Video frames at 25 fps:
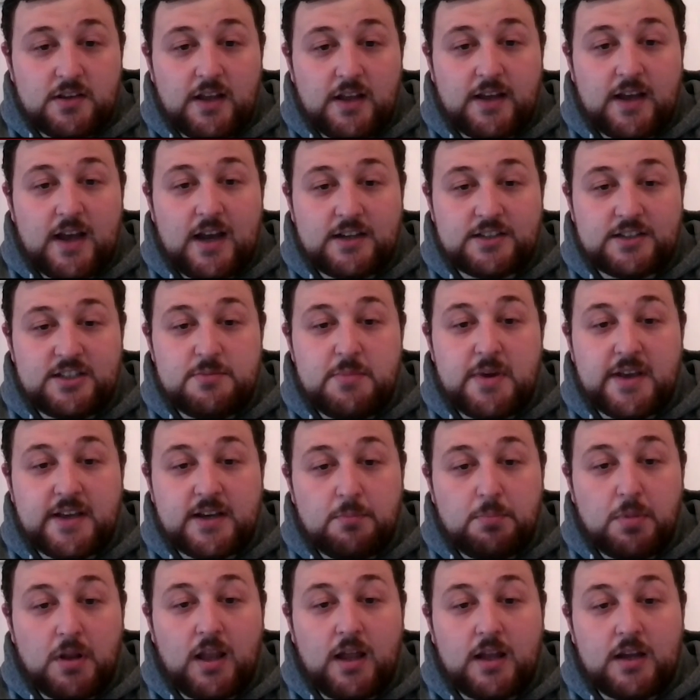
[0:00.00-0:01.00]
to like actually make
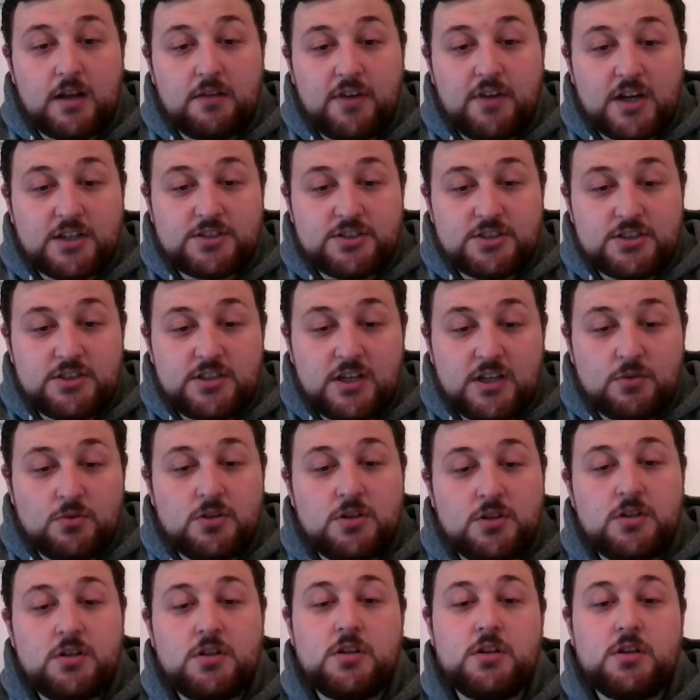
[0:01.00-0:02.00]
a plan of action now?